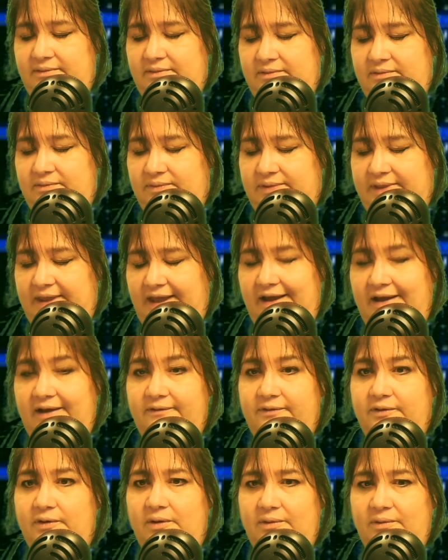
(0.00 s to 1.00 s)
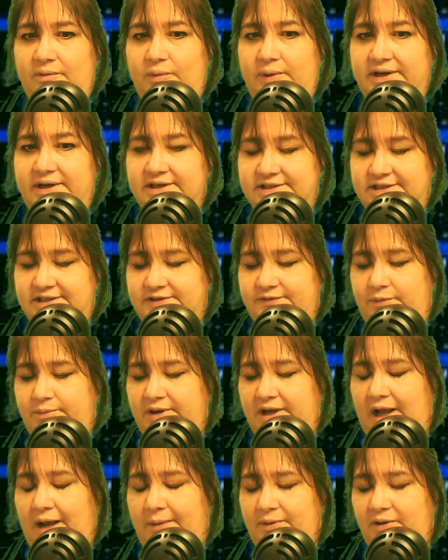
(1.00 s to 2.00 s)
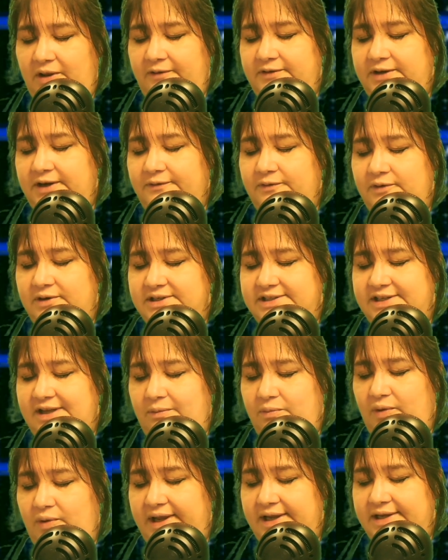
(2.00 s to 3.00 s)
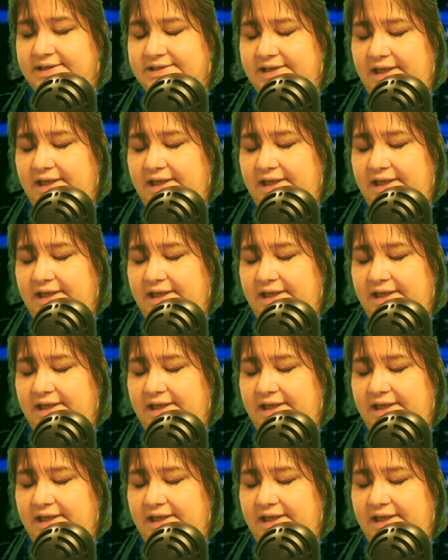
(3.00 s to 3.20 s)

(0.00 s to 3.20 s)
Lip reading: They have witnesses from a couple of different subways.